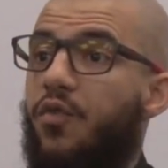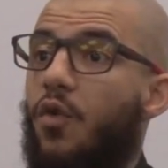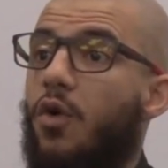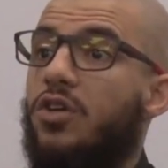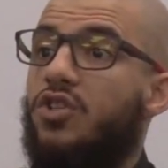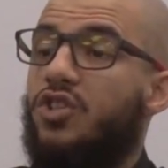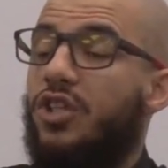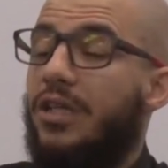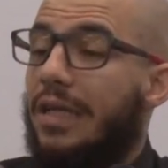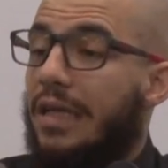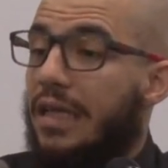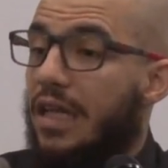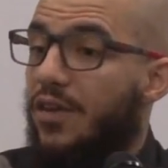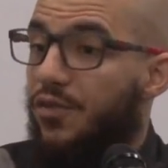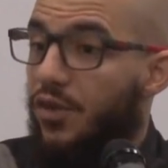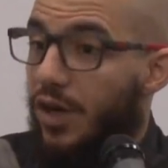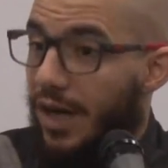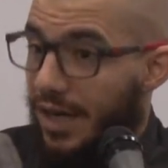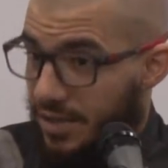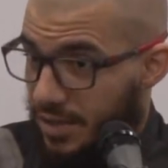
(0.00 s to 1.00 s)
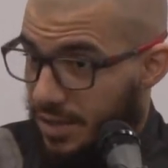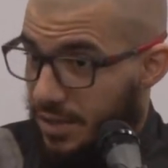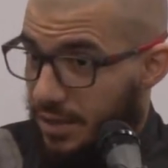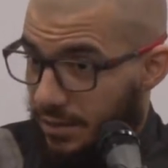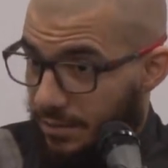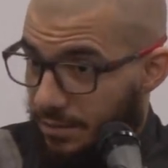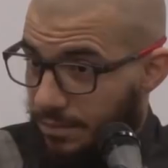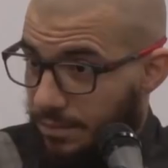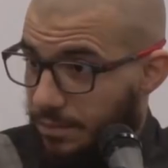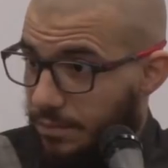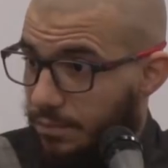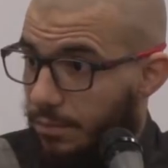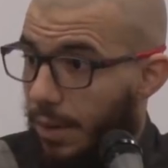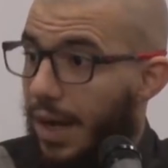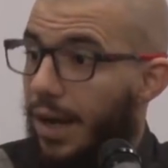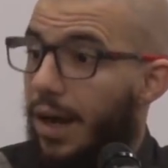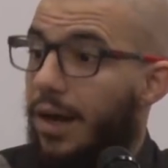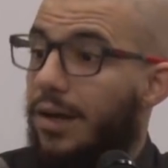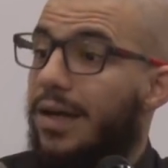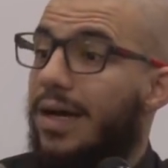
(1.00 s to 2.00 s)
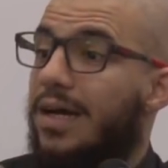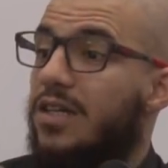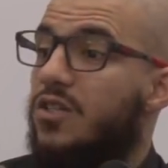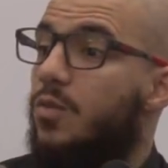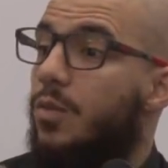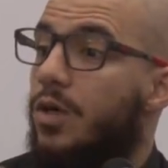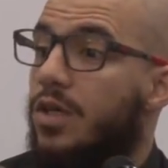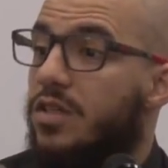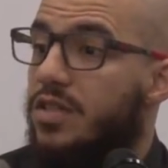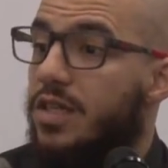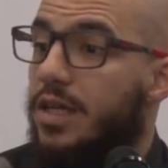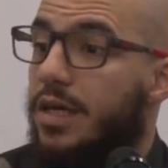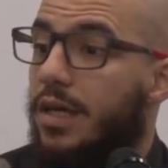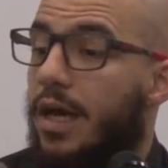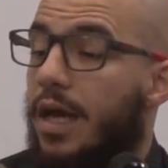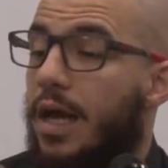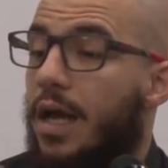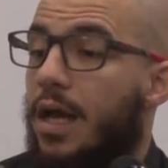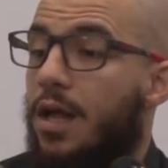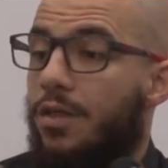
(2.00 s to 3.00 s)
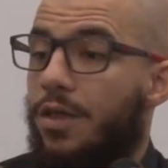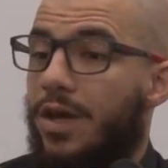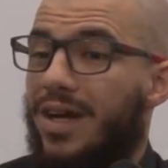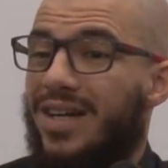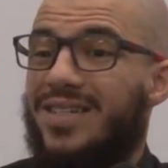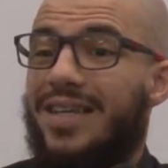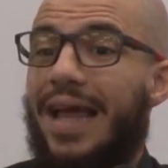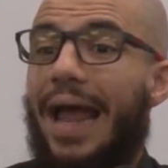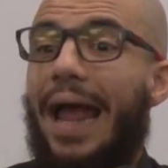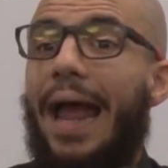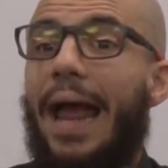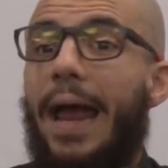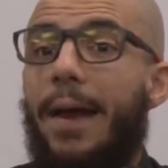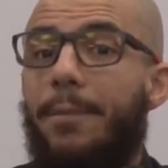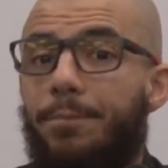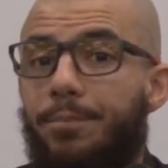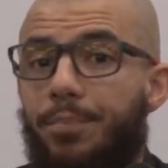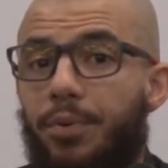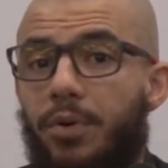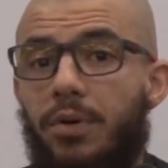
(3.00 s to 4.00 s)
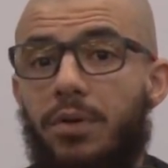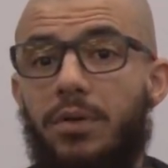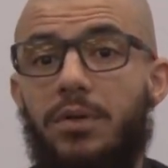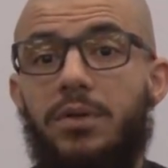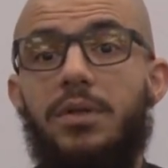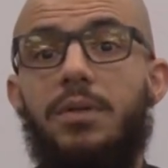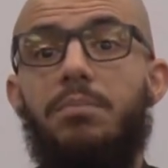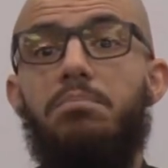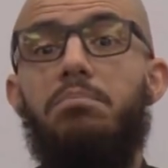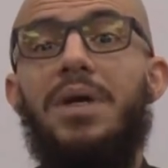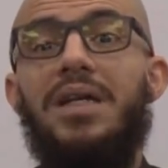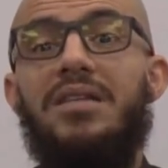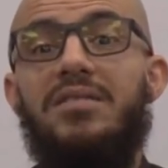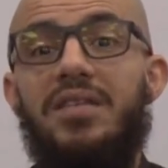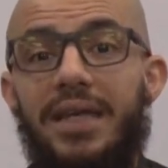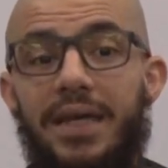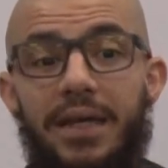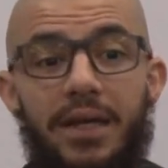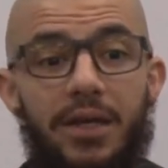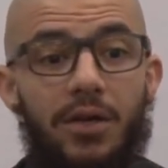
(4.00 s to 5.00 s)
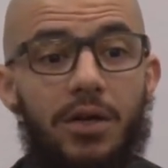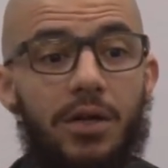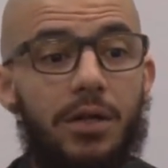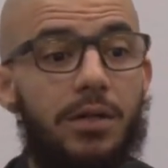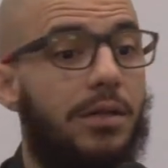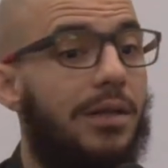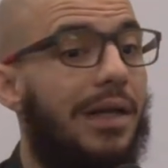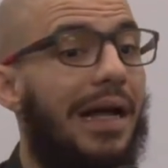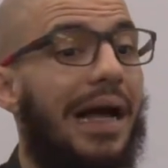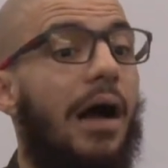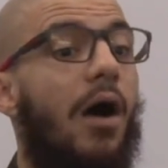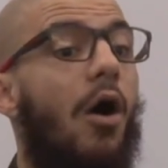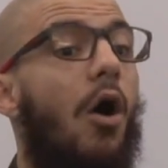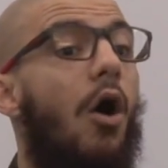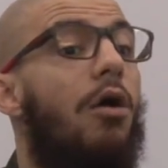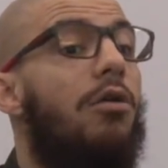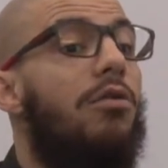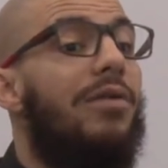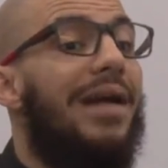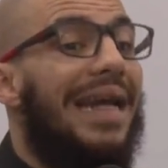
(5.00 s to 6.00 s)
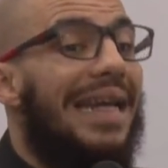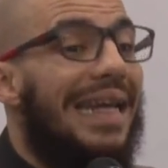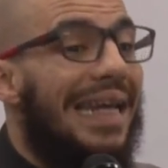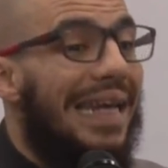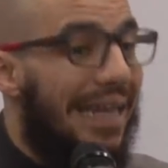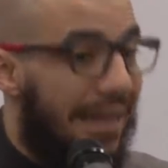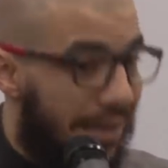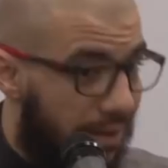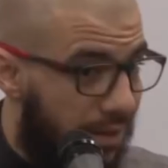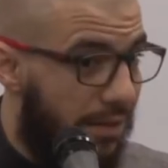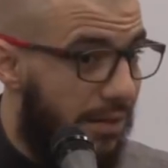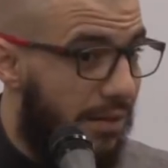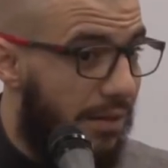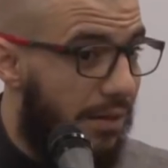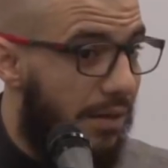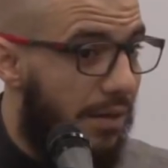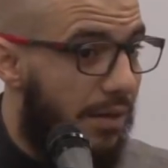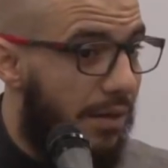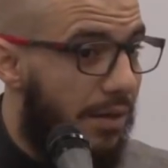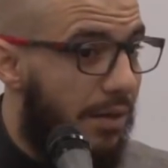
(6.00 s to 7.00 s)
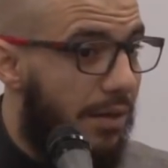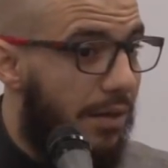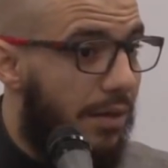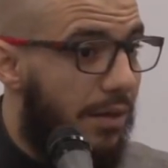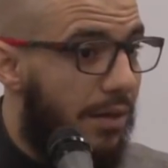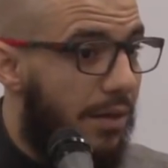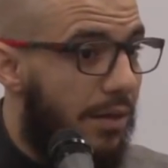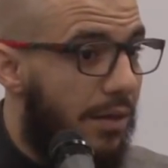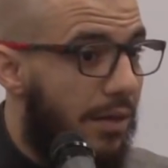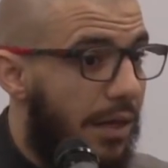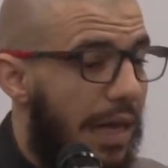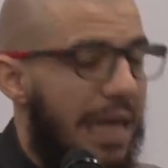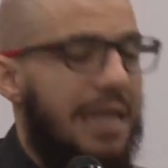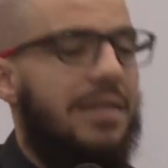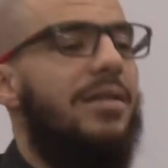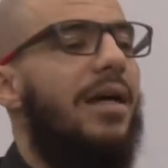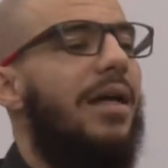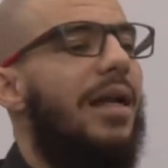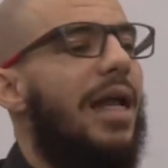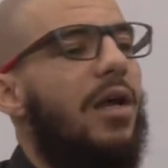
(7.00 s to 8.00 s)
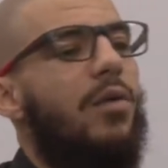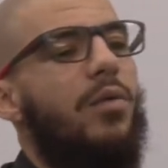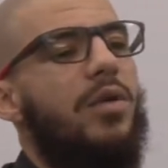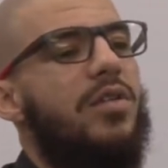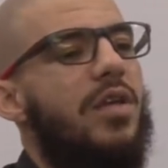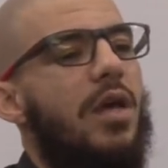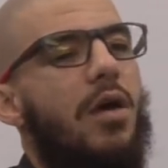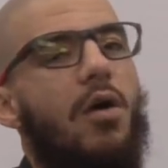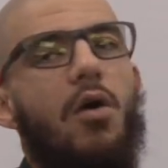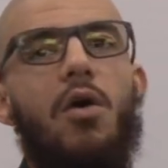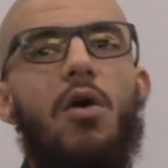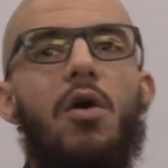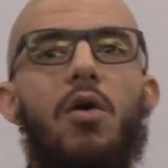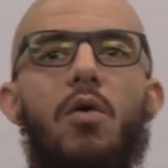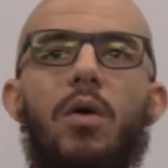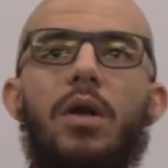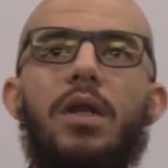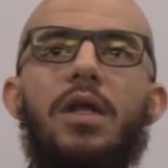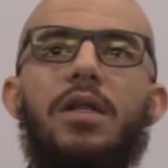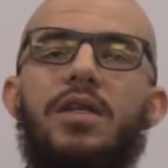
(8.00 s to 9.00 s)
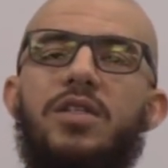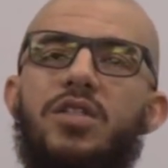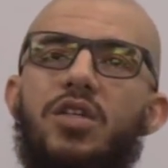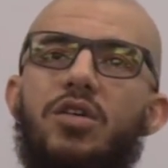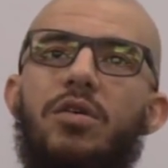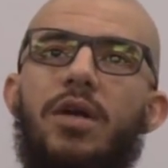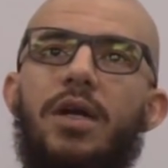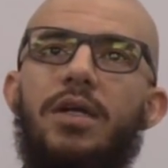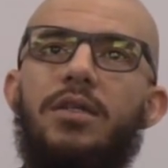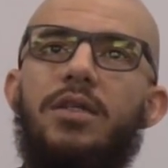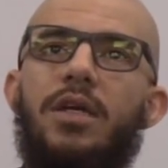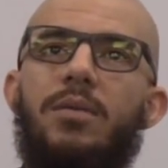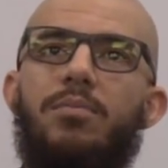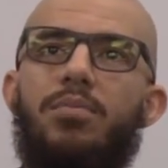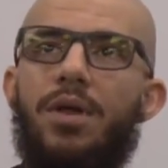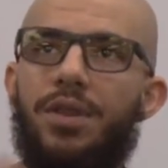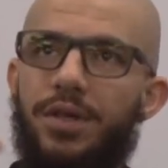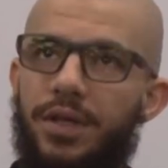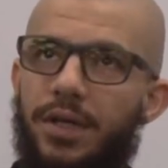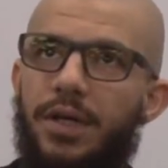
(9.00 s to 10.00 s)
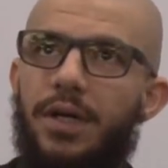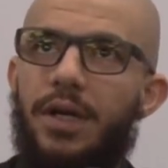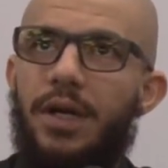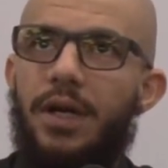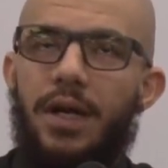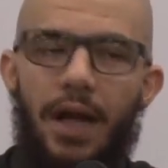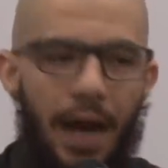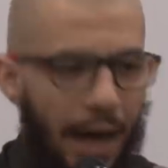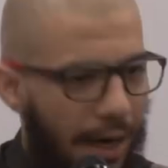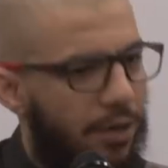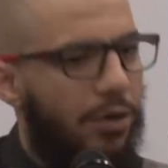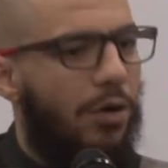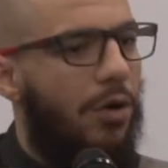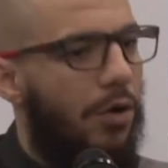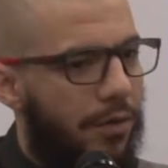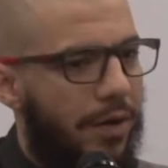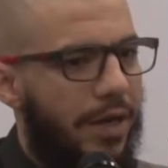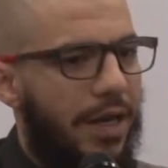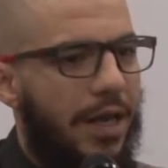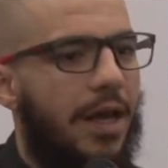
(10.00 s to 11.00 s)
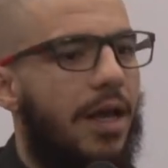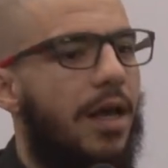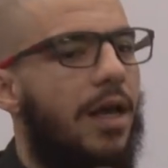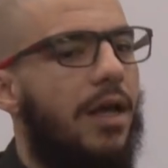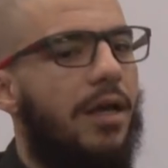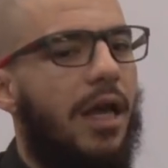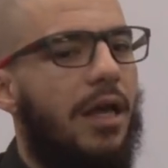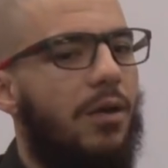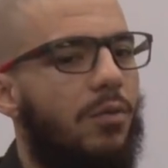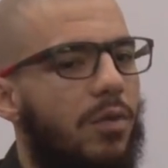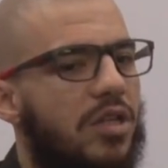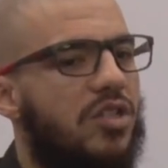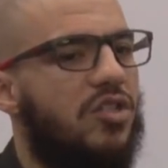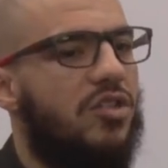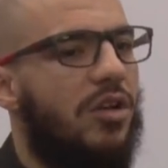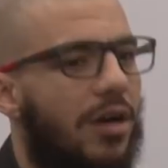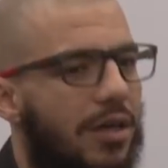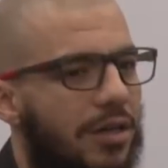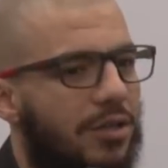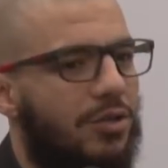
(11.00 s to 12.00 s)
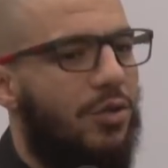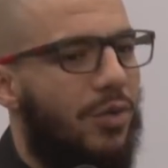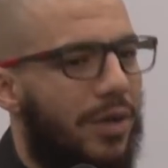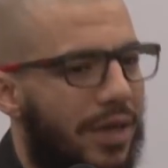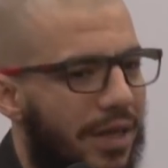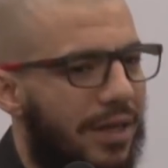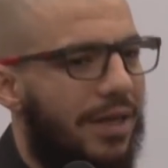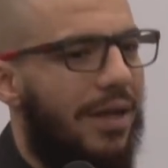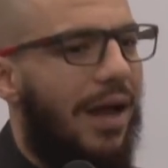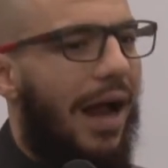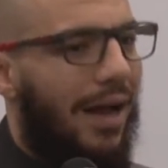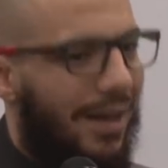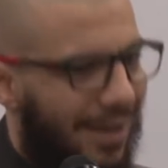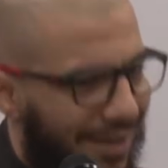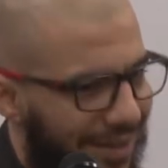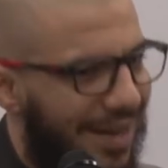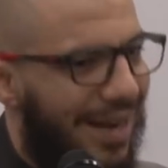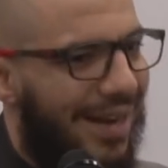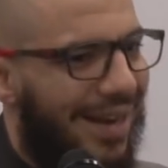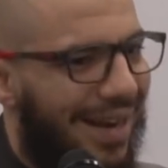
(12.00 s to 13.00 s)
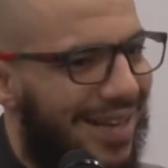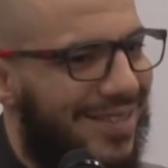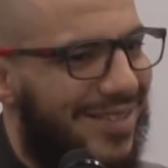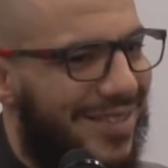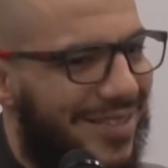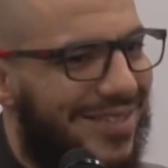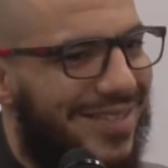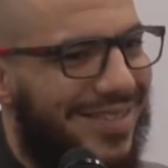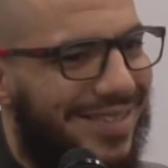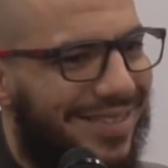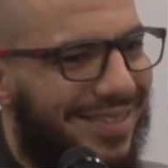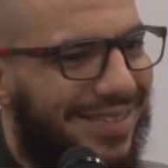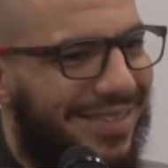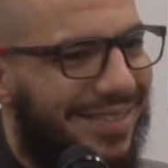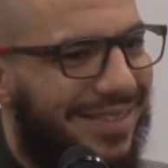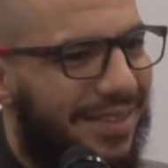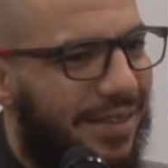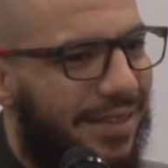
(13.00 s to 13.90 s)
Fortunately for us, by Allah's mercy, there's ample material already. It's not like we say, oh, wallah, that's a good idea, brother. I know already. Can we start doing aqidah classes